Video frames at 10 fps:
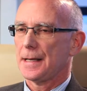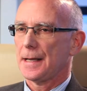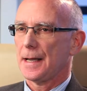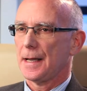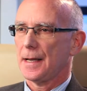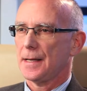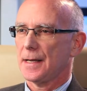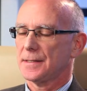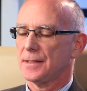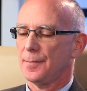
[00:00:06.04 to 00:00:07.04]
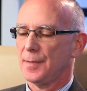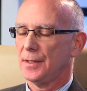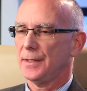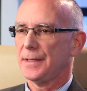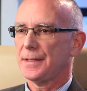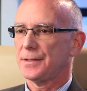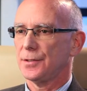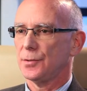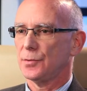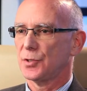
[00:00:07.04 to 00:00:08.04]
has an ability
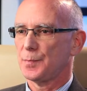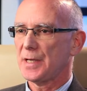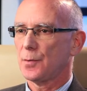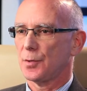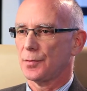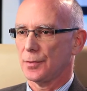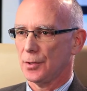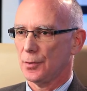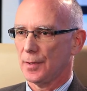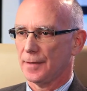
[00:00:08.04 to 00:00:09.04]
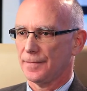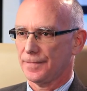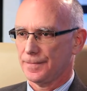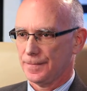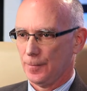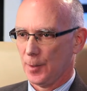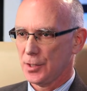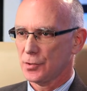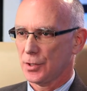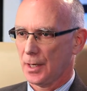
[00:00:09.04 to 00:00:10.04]
to speak with you and
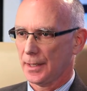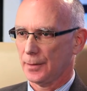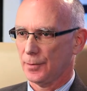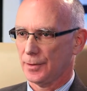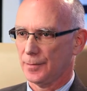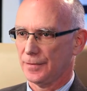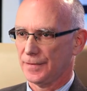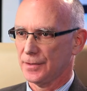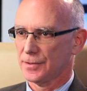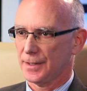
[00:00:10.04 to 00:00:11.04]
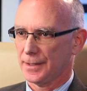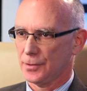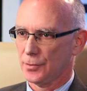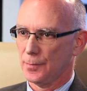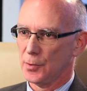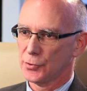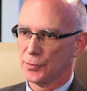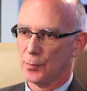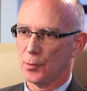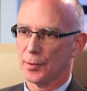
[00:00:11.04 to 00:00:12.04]
when you're talking with him it feels like you're the
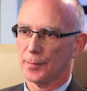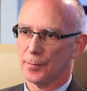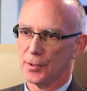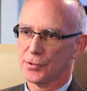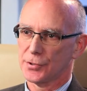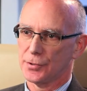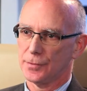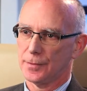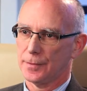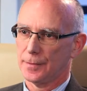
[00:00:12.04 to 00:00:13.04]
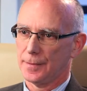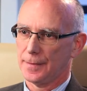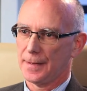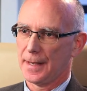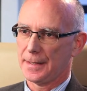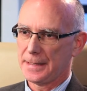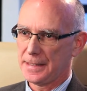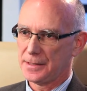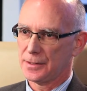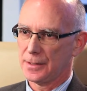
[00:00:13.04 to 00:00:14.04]
most important person that
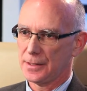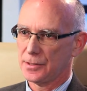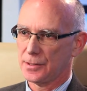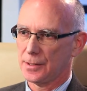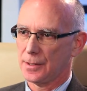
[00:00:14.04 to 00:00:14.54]
he's, he's